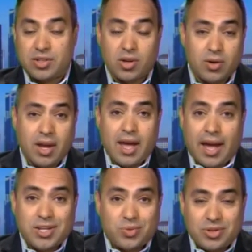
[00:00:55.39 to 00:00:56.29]
So
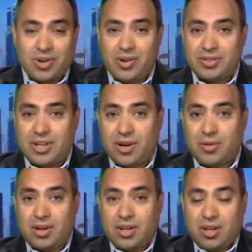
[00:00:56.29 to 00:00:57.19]
as a result, you
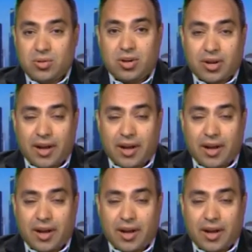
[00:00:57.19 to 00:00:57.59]
know, you could